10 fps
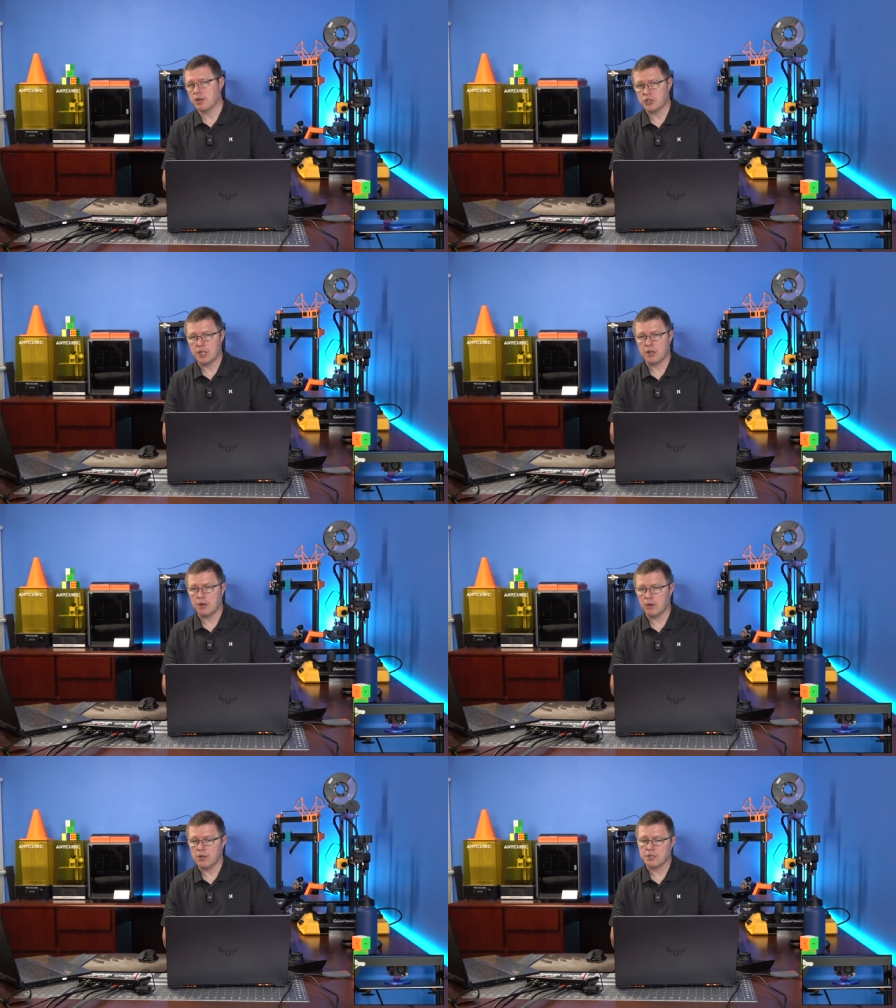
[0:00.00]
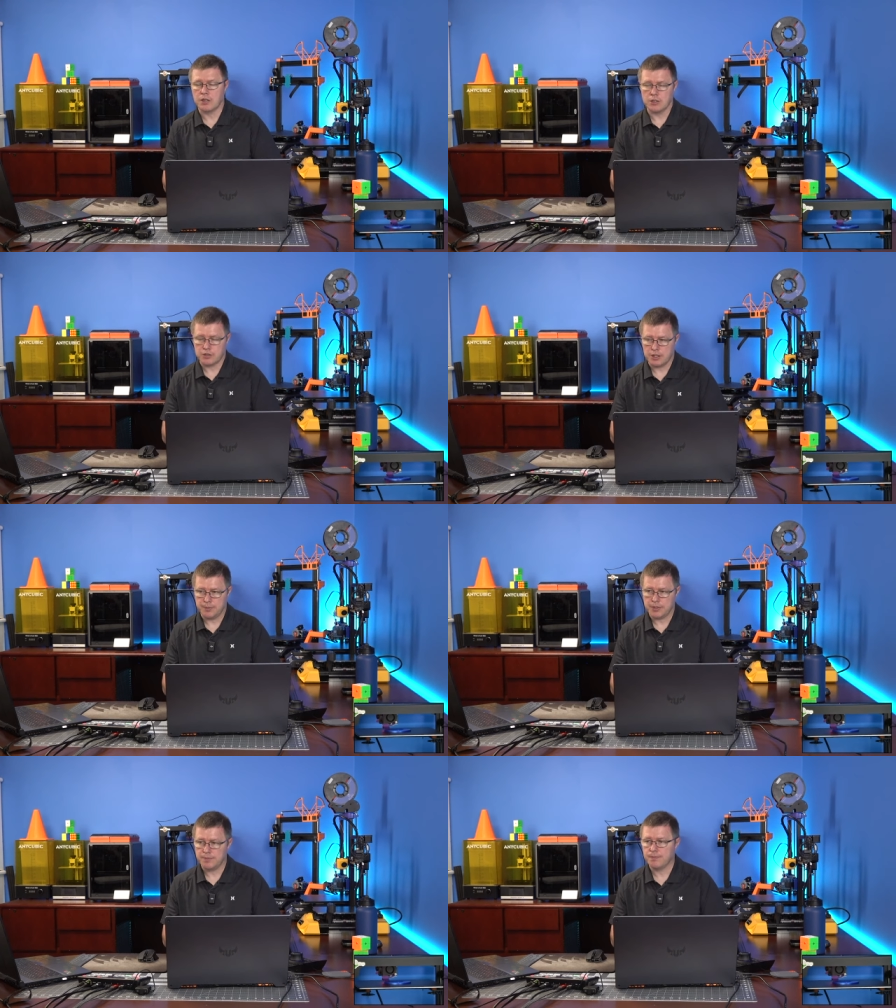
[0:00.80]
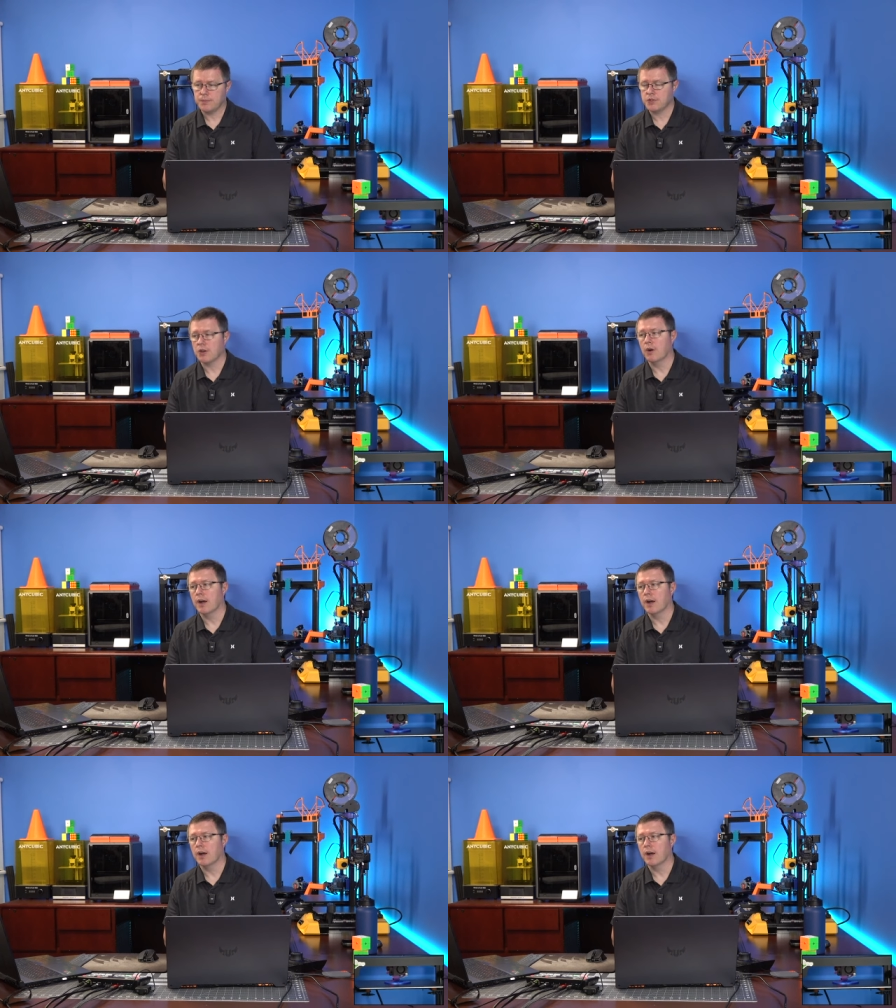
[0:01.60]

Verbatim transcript: G code or Start scripts. So